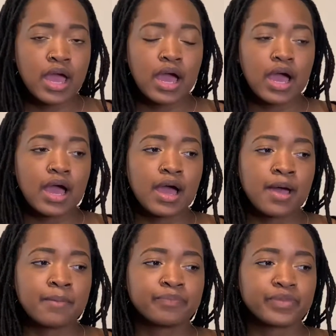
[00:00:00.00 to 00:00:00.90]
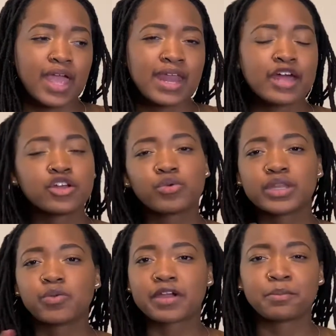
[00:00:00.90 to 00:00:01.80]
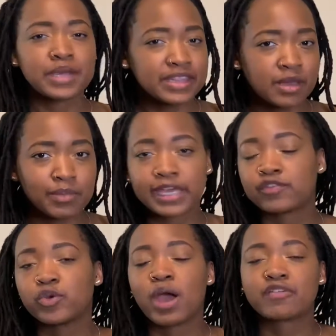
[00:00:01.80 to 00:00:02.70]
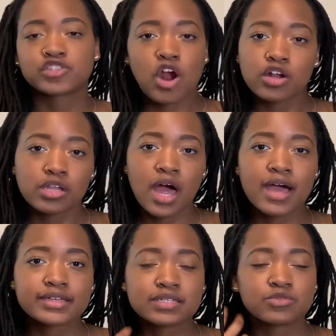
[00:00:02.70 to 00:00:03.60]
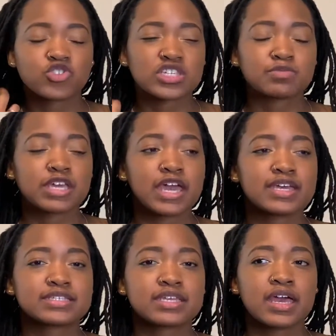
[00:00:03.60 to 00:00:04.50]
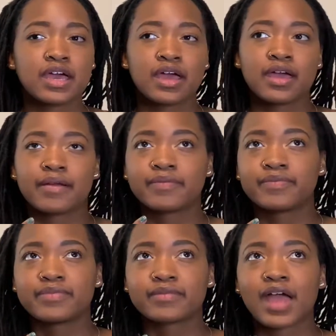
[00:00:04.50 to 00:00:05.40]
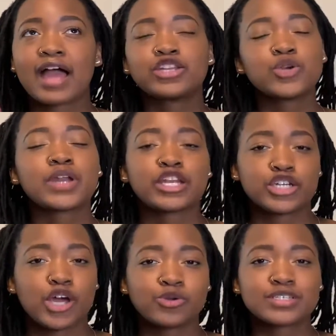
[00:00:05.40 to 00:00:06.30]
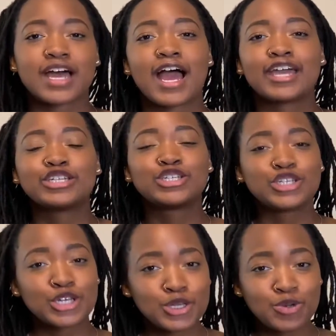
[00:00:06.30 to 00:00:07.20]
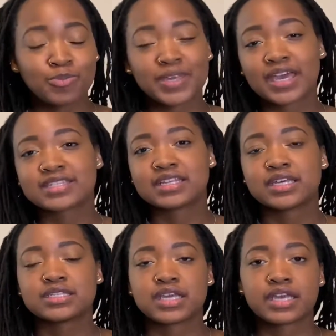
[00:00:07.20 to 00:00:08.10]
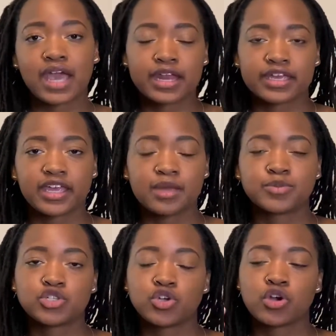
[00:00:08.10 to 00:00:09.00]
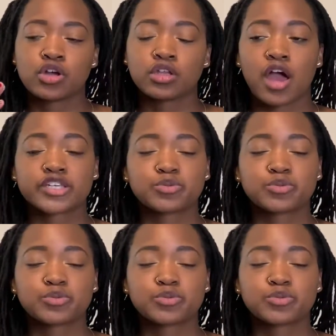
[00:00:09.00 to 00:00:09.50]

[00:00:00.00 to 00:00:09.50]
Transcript: And I don't really recommend them like if you have starter locks, just because I do and I don't. I do because at least it kind of keeps your locks